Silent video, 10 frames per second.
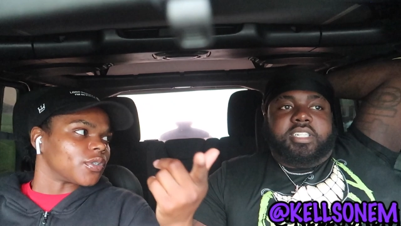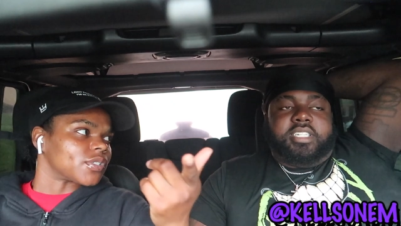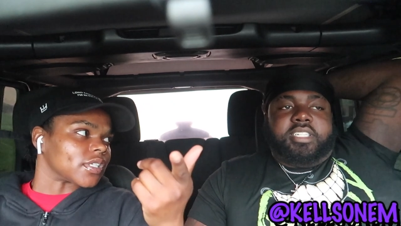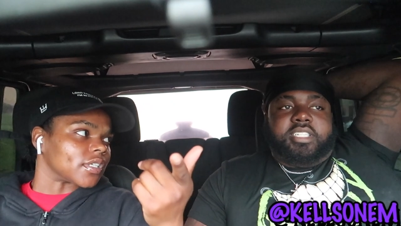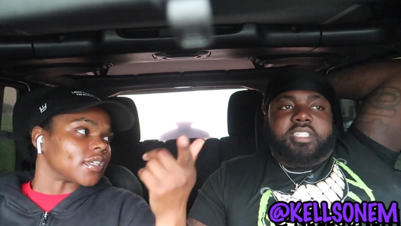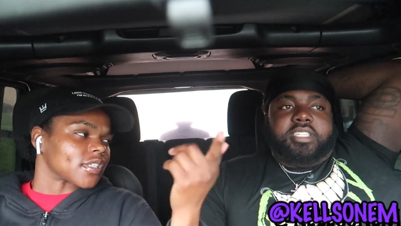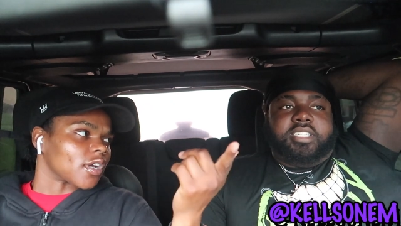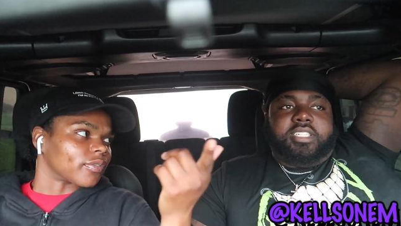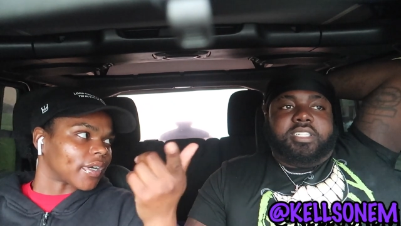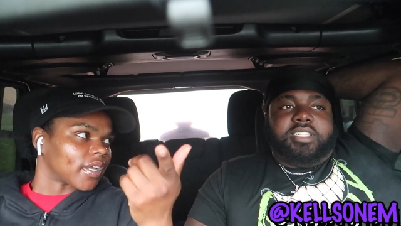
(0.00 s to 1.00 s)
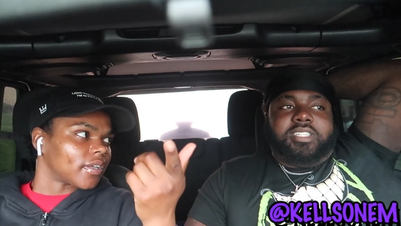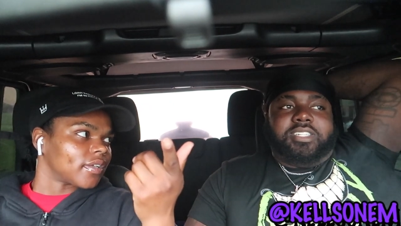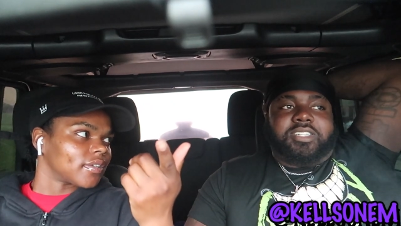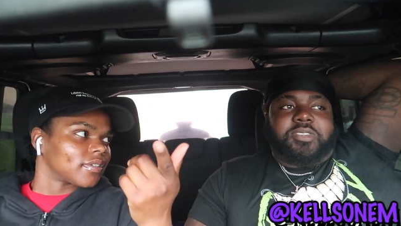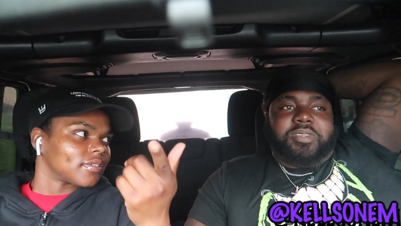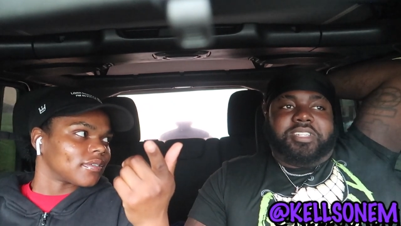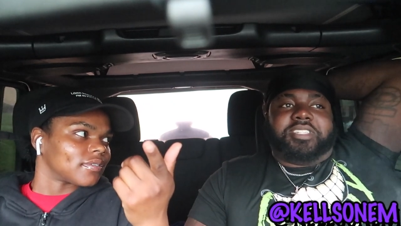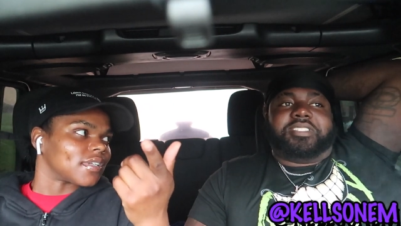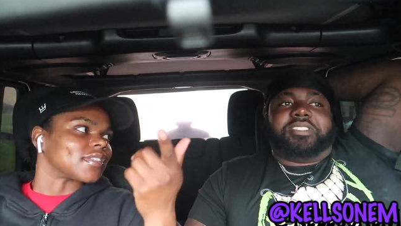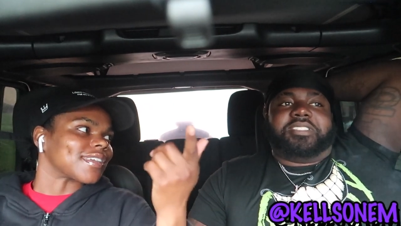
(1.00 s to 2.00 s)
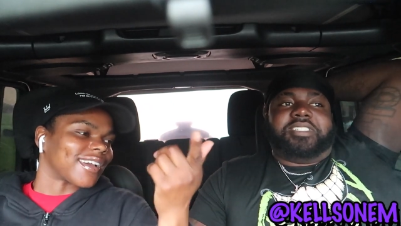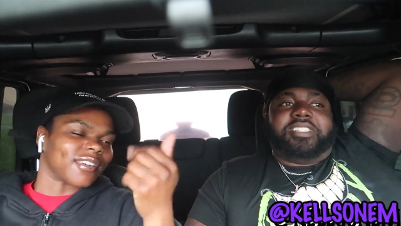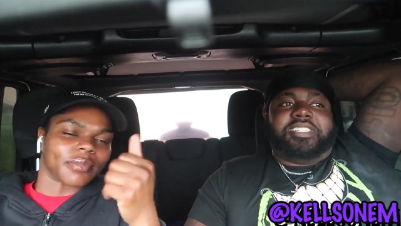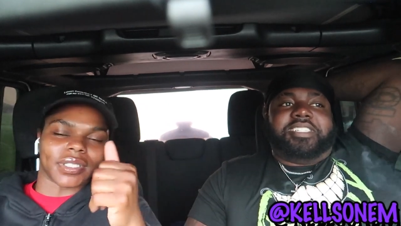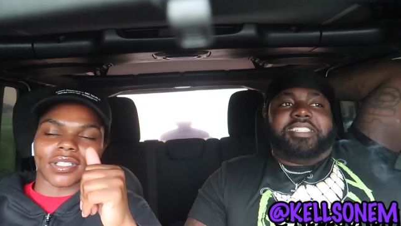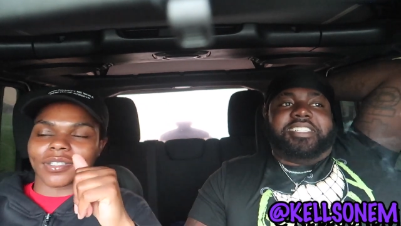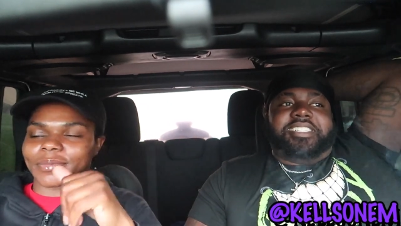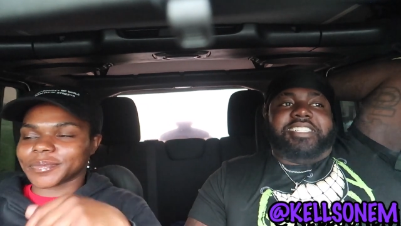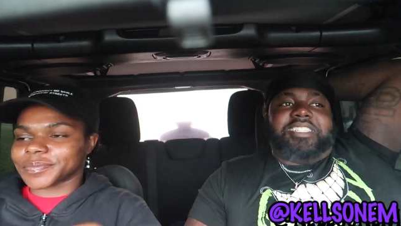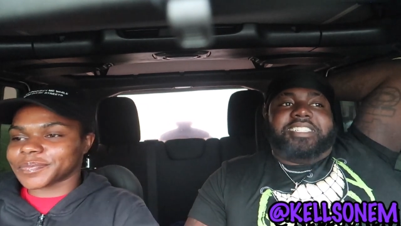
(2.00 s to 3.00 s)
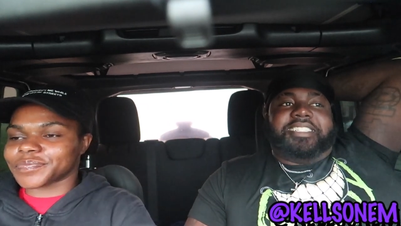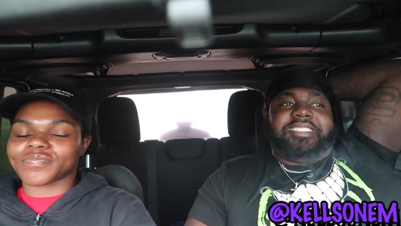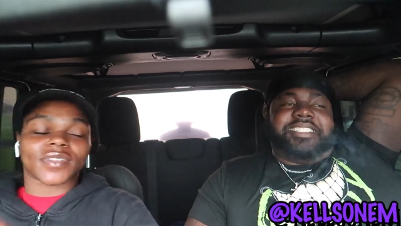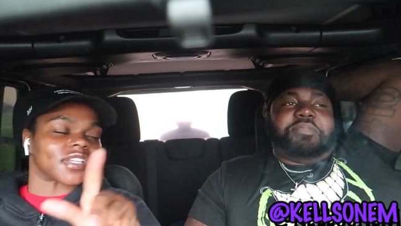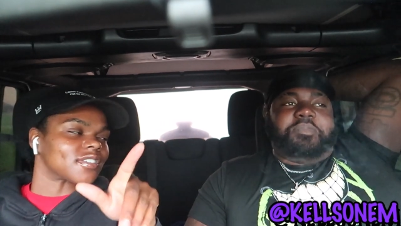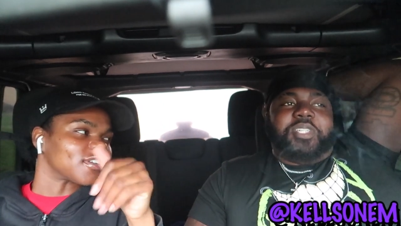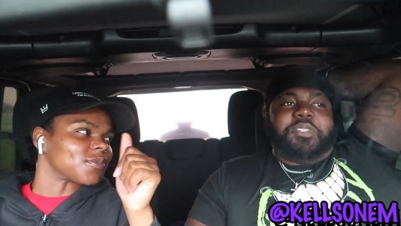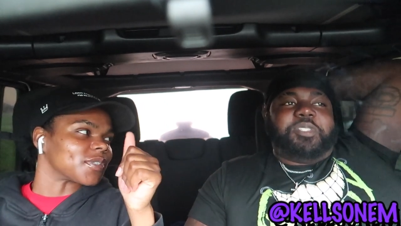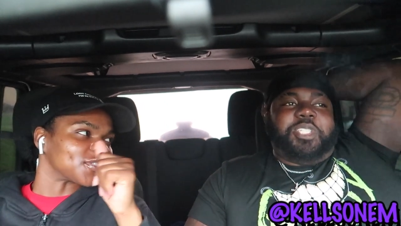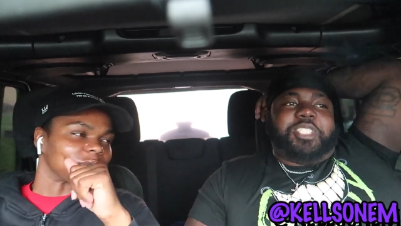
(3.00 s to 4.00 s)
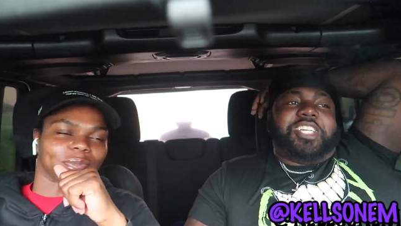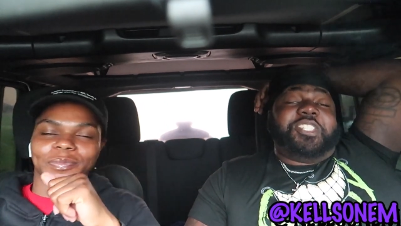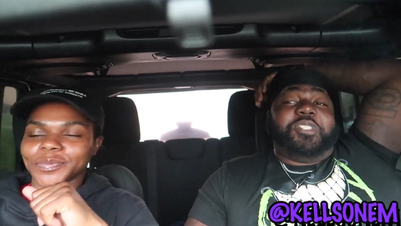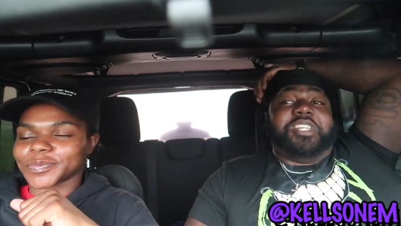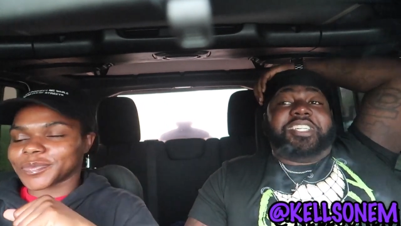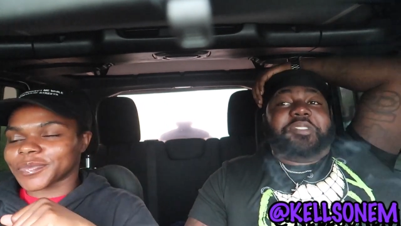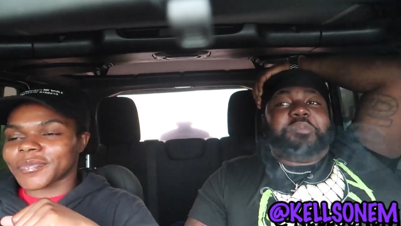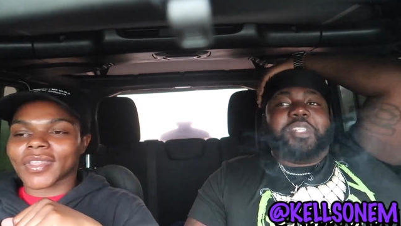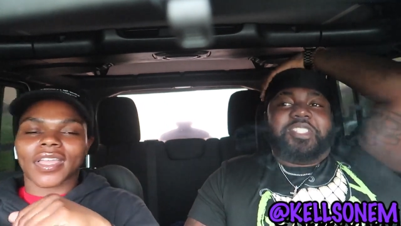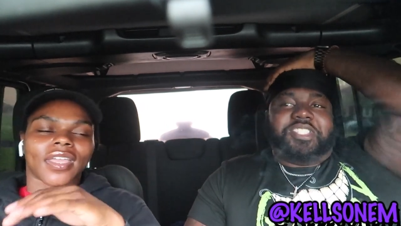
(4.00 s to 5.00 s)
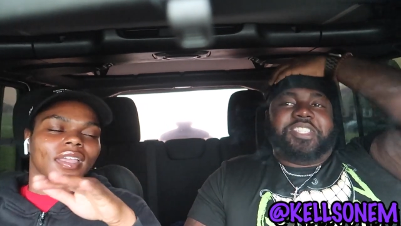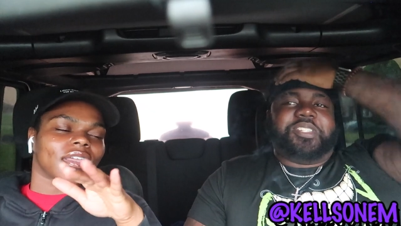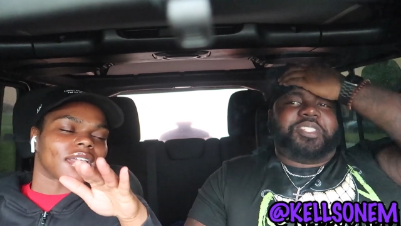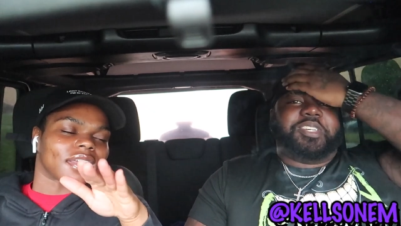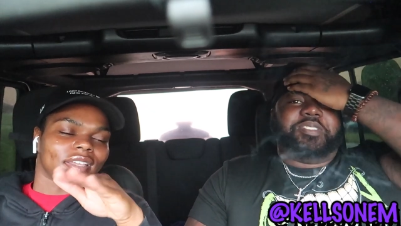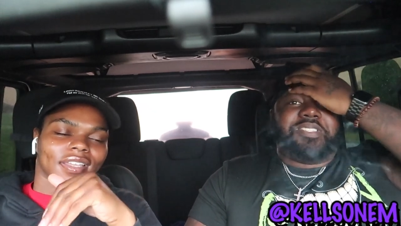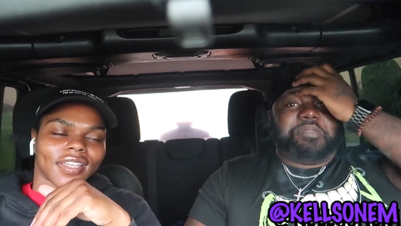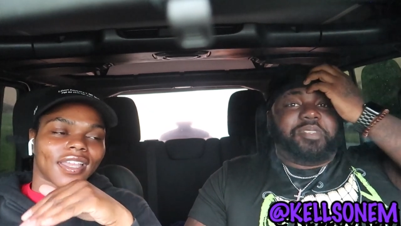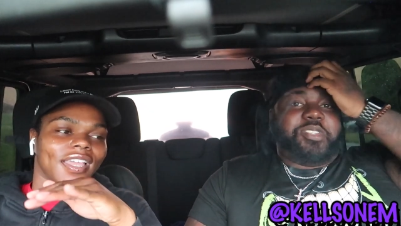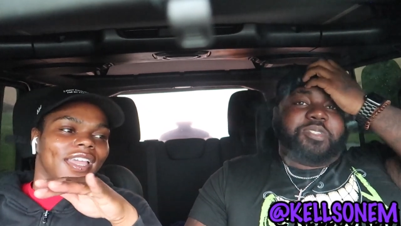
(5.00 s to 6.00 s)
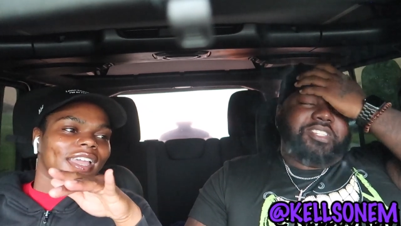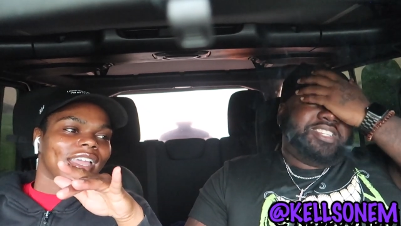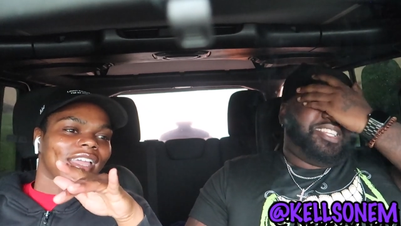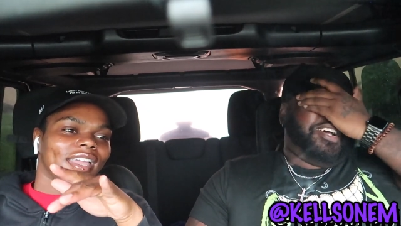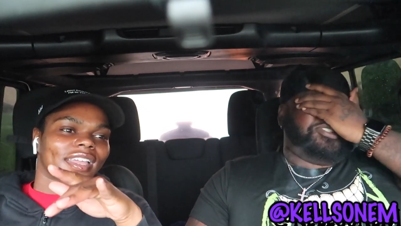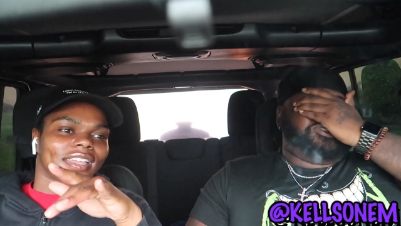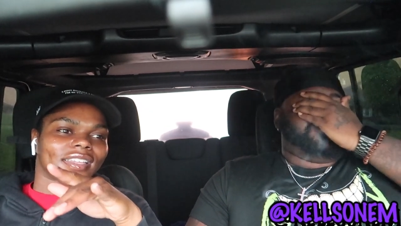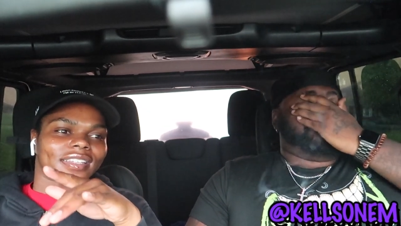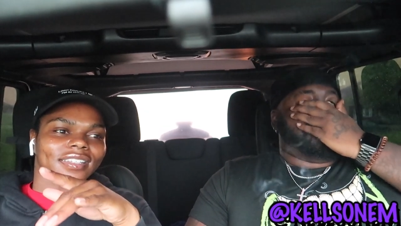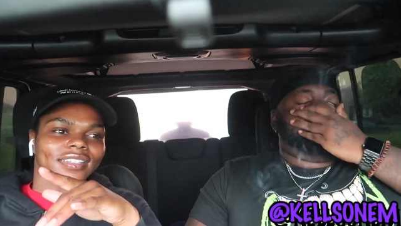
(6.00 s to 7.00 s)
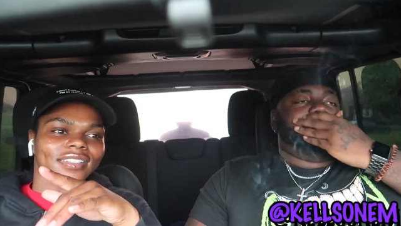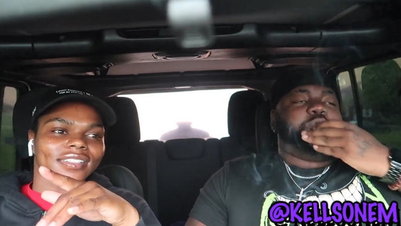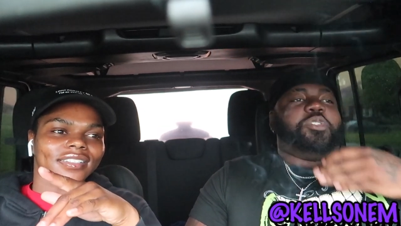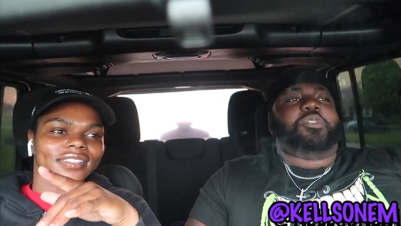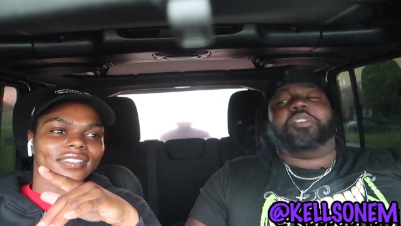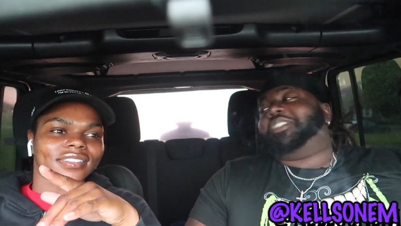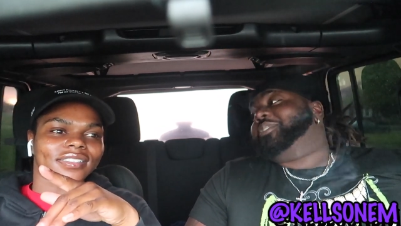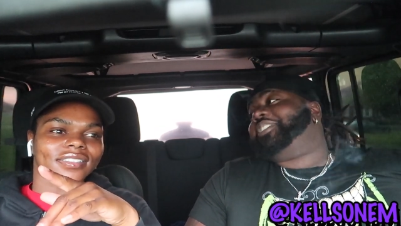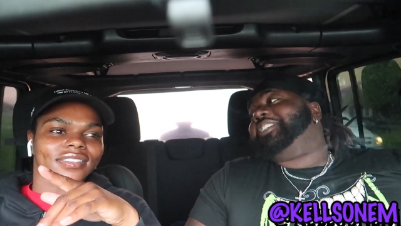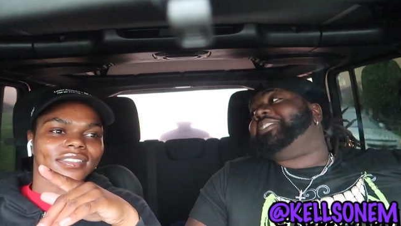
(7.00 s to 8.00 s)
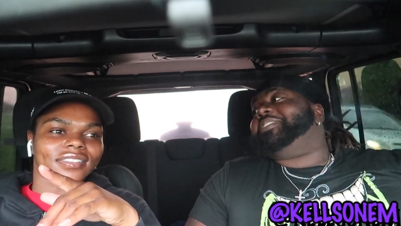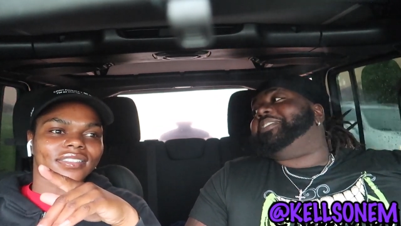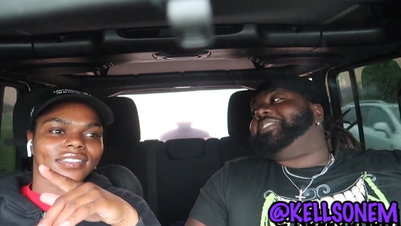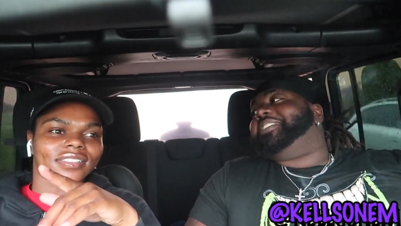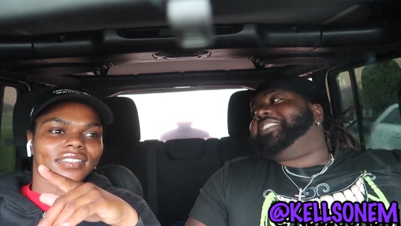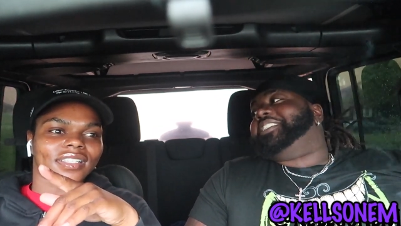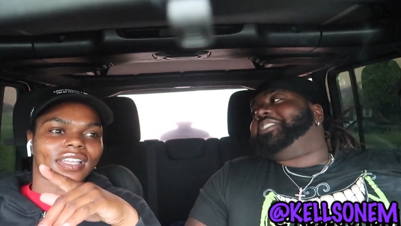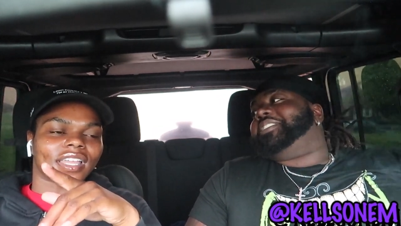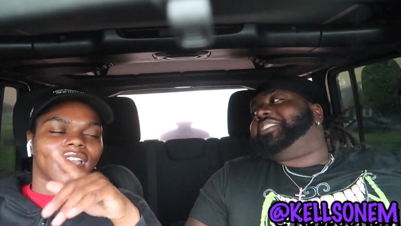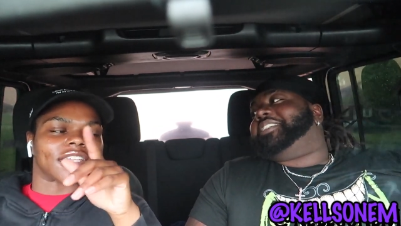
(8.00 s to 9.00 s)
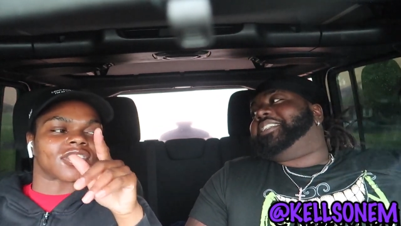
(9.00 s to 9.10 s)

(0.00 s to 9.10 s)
Speaker 1: you see? Yourself, right? Correct. It's accountability.
Speaker 2: It but just because you. you look in the mirror and see yourself doesn't mean you see a thousand subscribers when you go on your channel.
Speaker 1: It